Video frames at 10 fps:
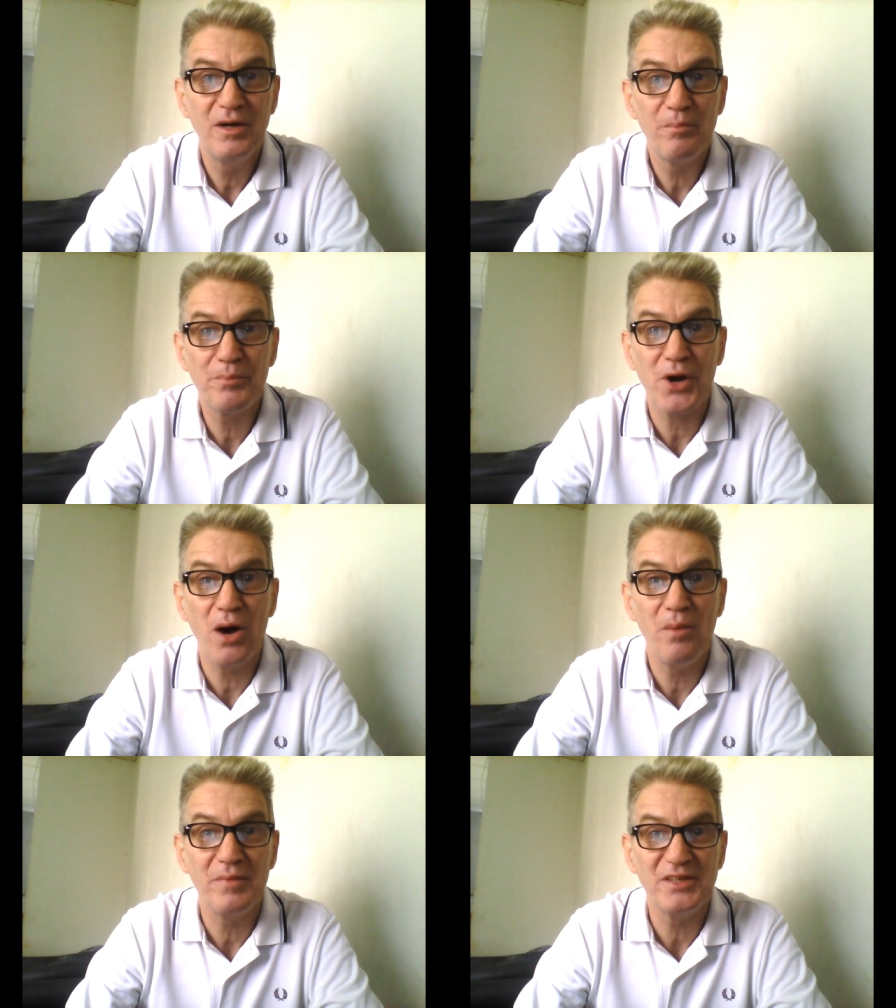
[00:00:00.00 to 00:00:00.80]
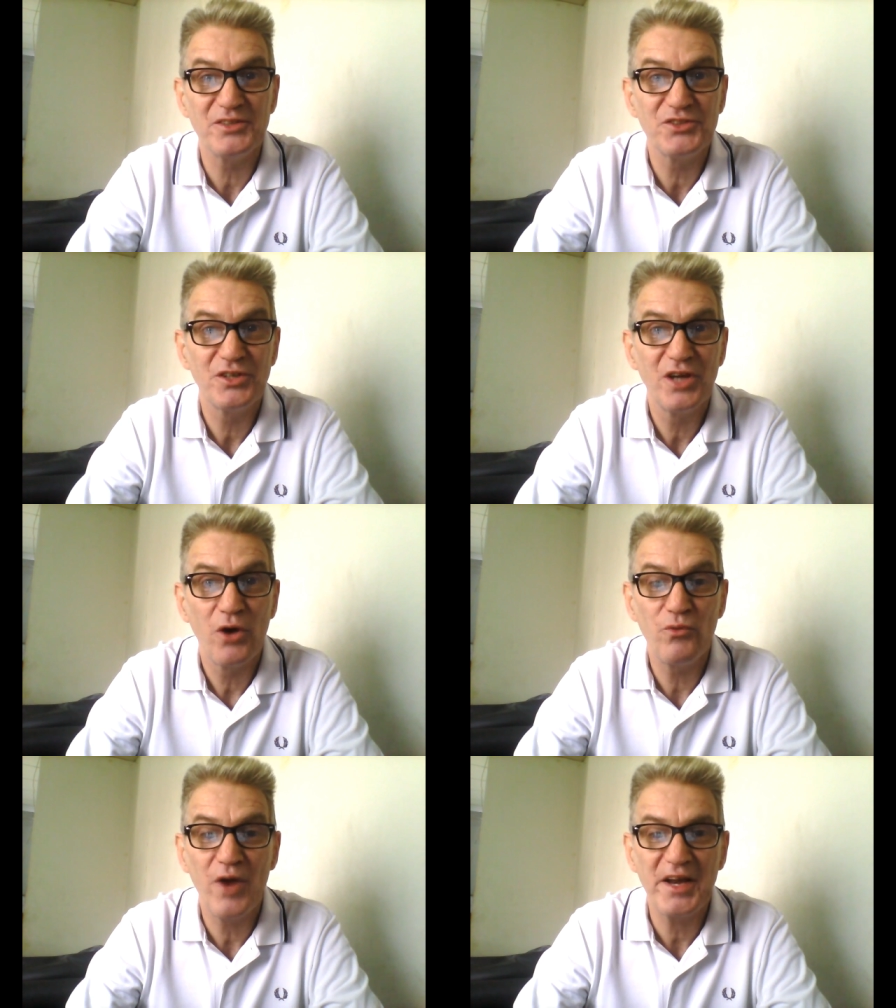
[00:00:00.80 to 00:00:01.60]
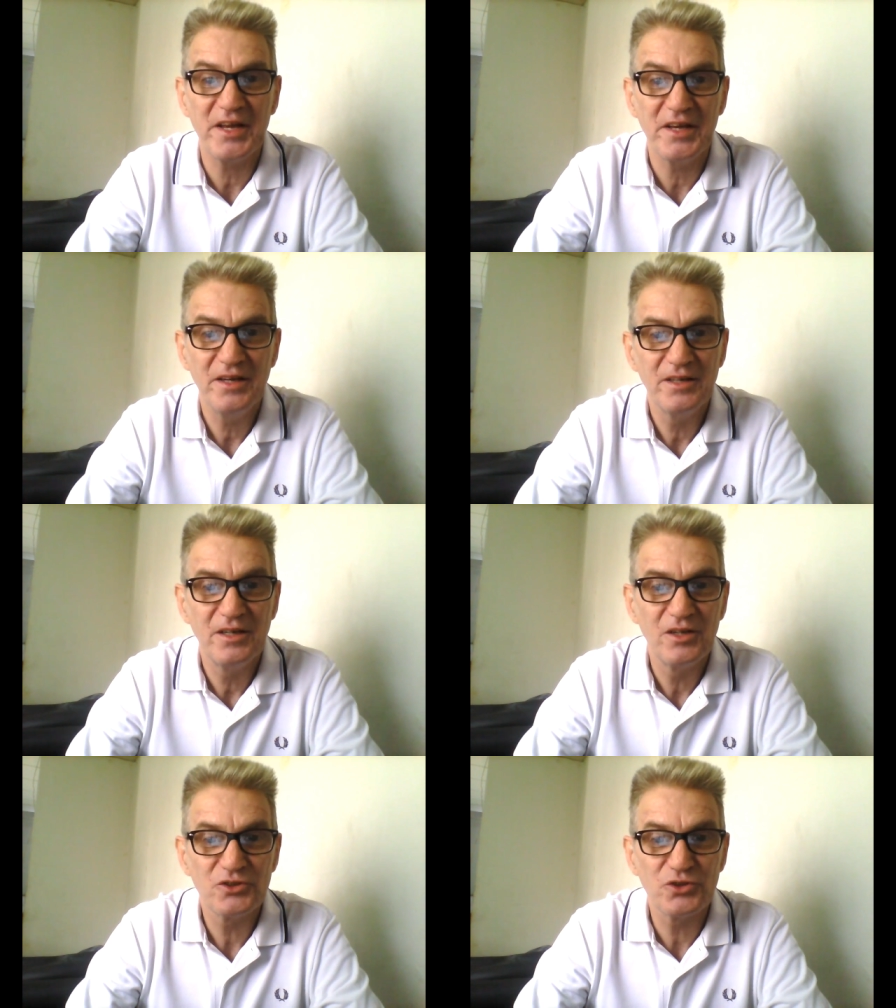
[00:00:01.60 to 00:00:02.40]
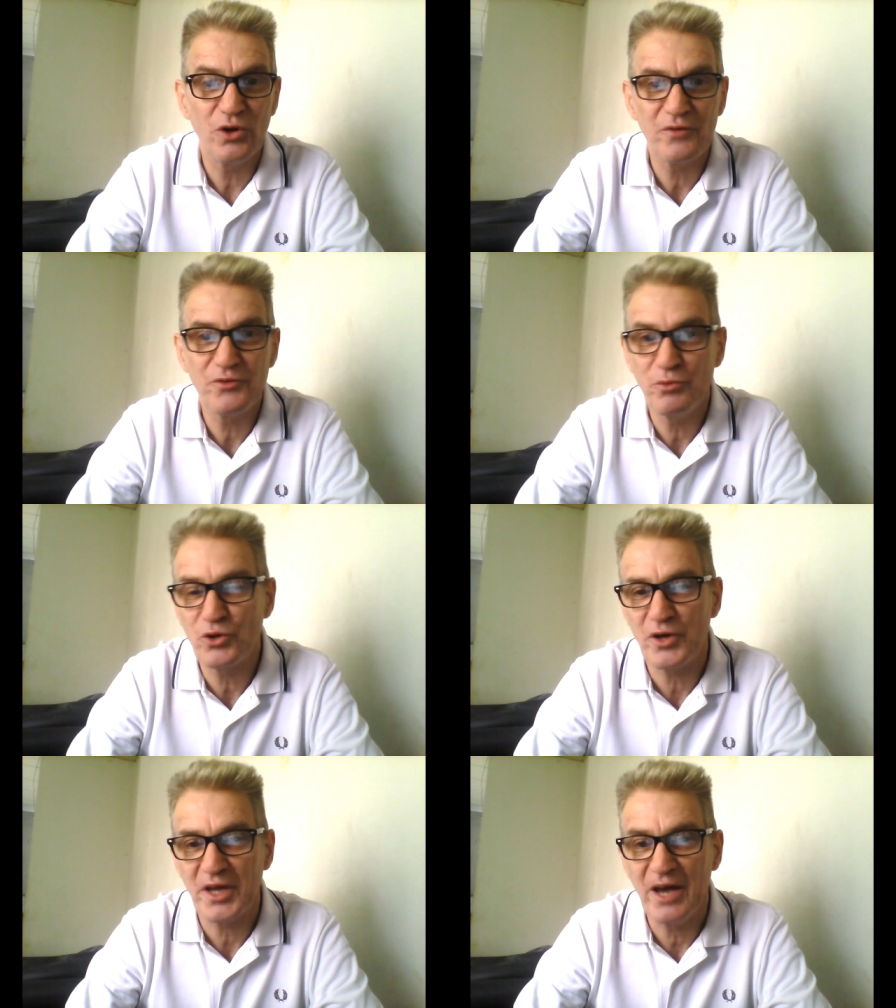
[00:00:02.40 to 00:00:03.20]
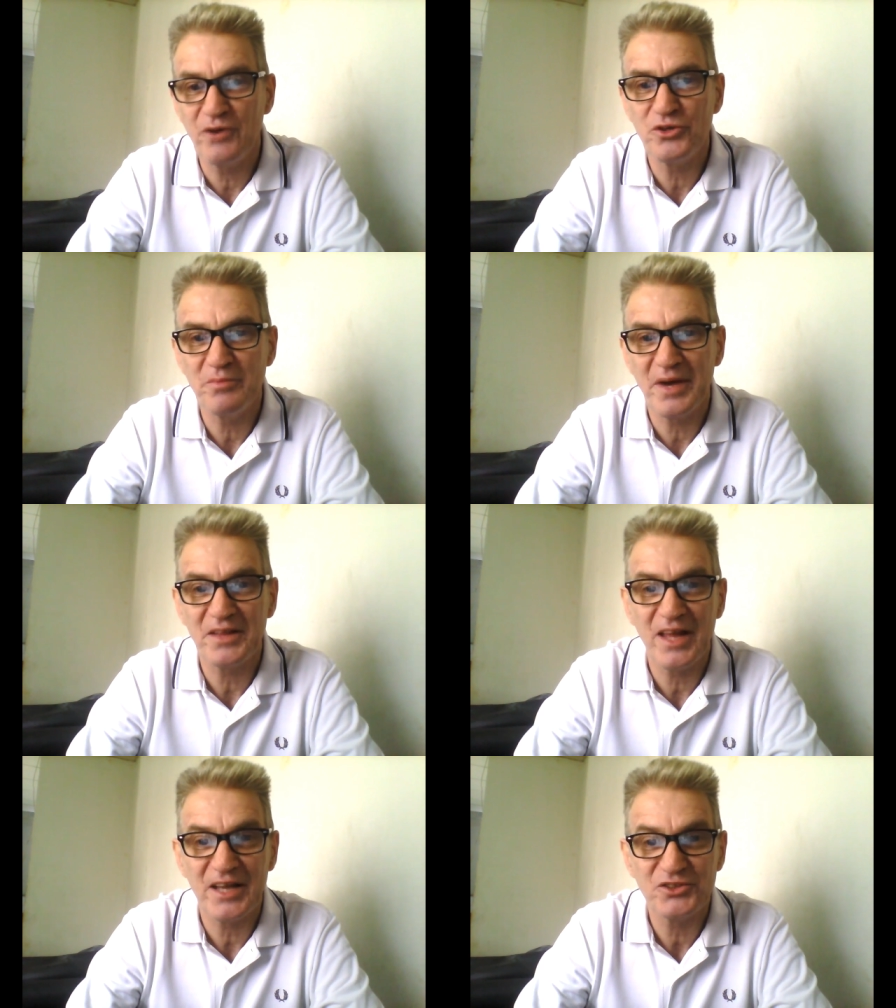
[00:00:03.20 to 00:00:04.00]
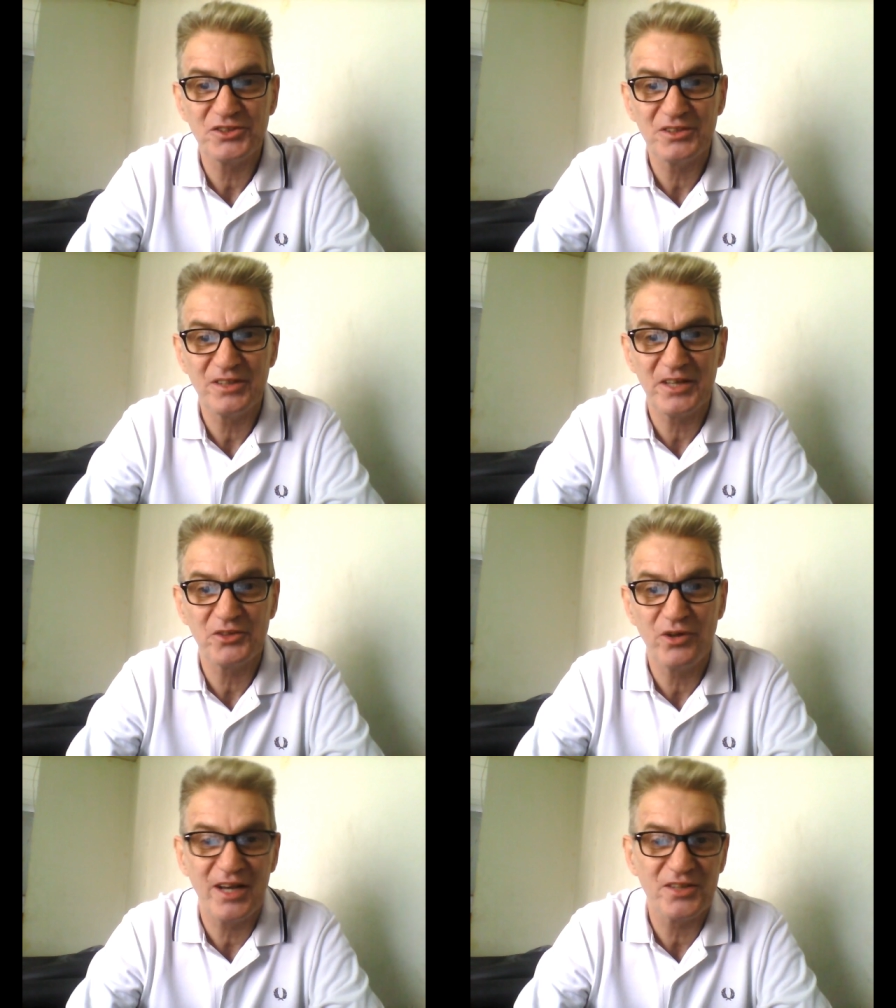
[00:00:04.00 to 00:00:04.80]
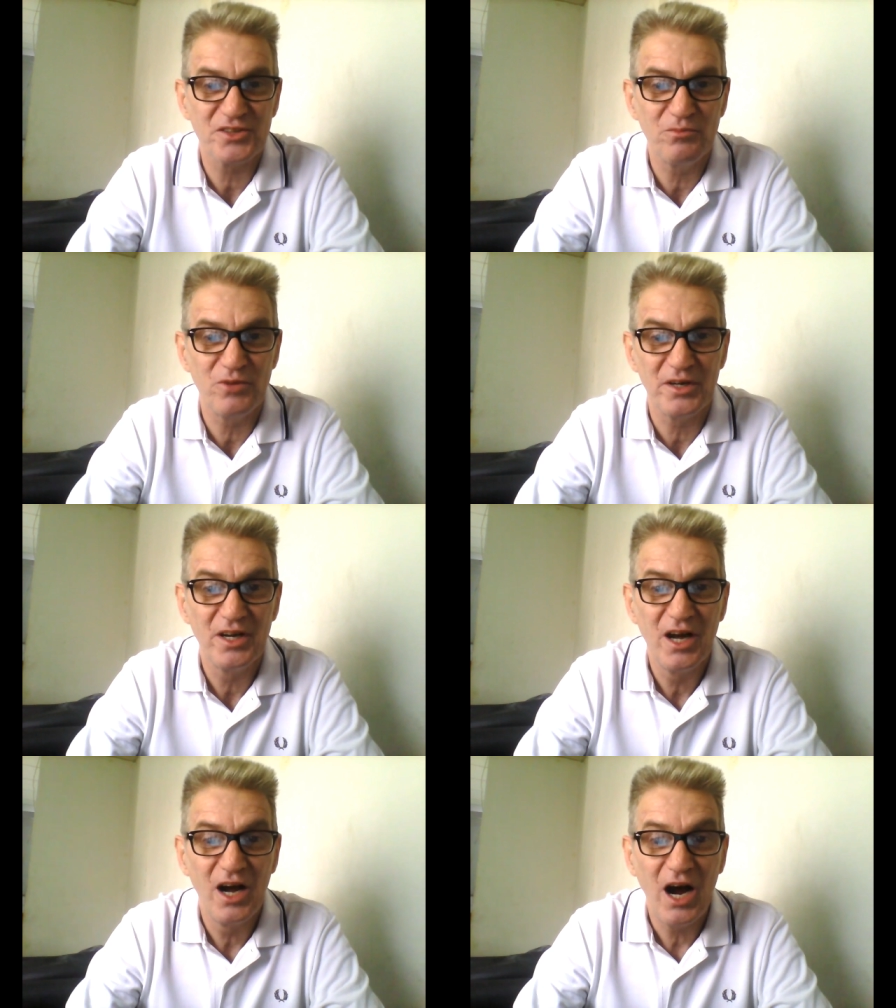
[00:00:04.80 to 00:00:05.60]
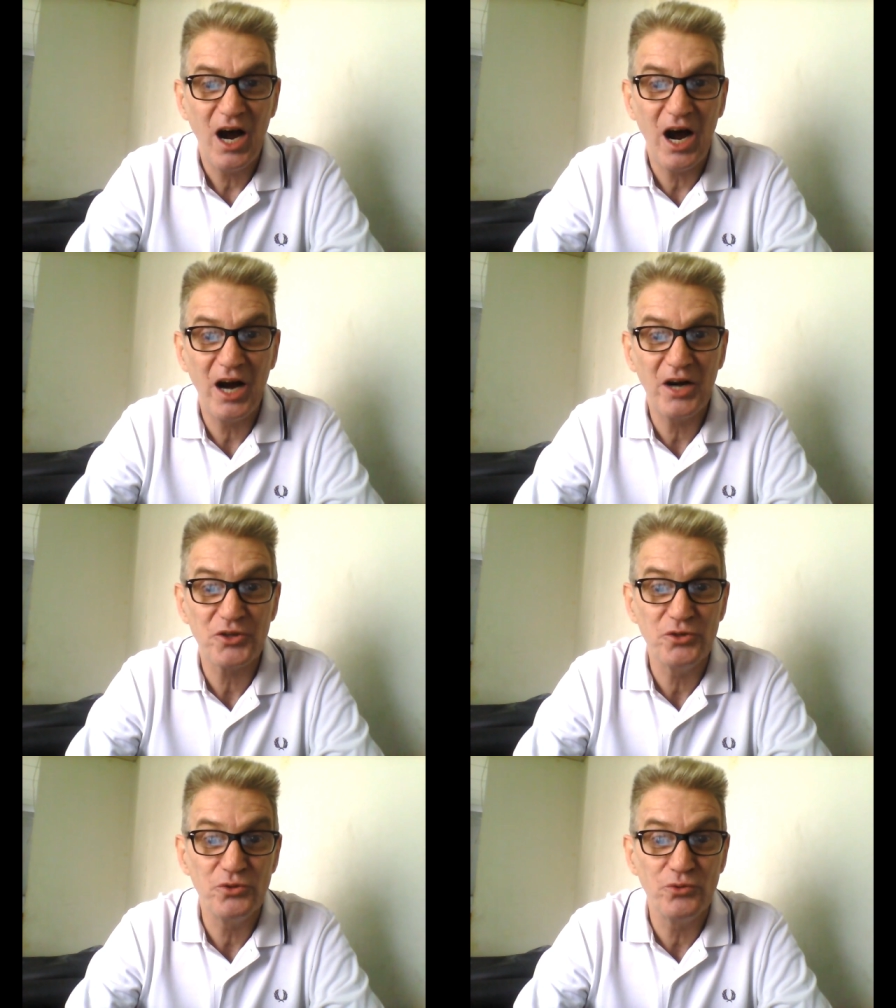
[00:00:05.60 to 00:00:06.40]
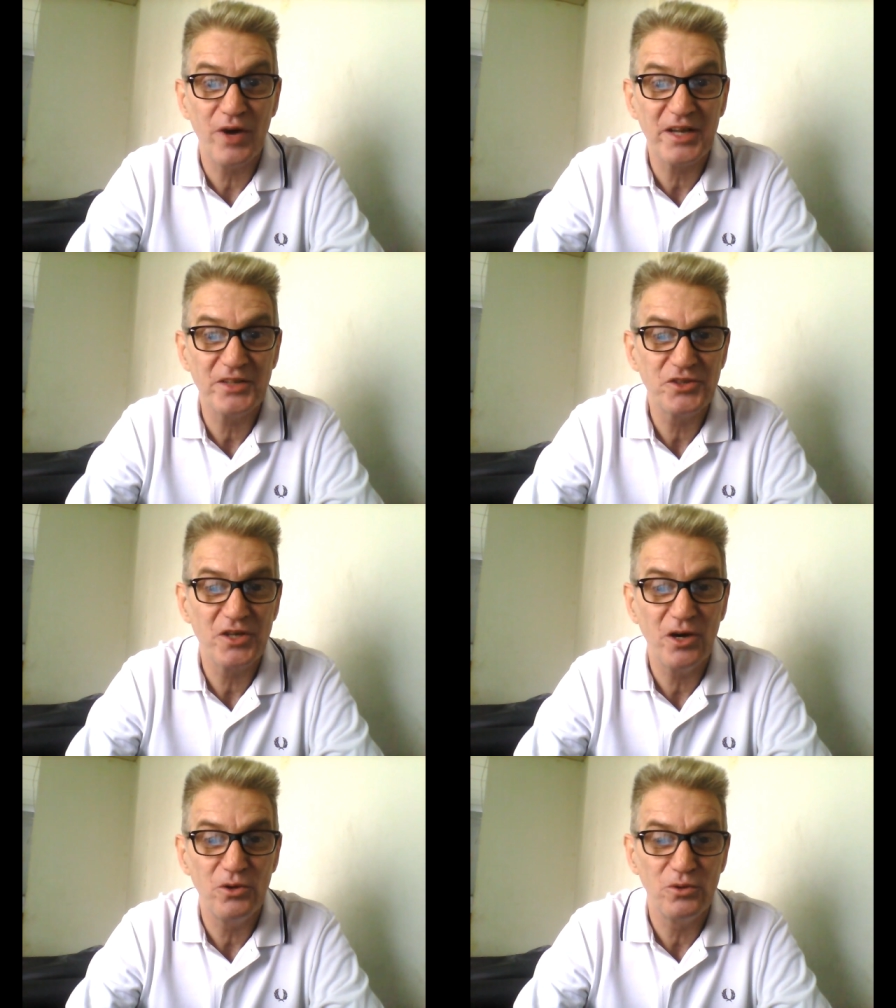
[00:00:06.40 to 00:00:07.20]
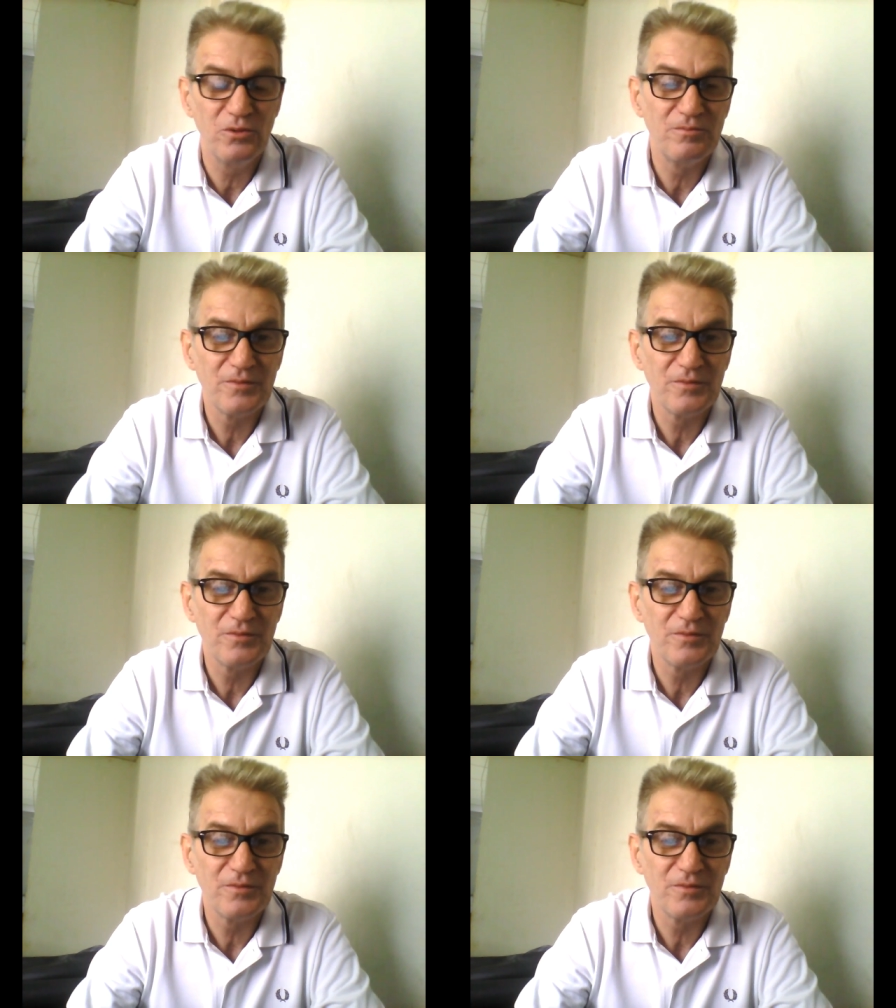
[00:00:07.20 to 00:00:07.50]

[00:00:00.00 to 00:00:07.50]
Prom means ready. So if you were going out, you might like to ask someone, are you ready to go?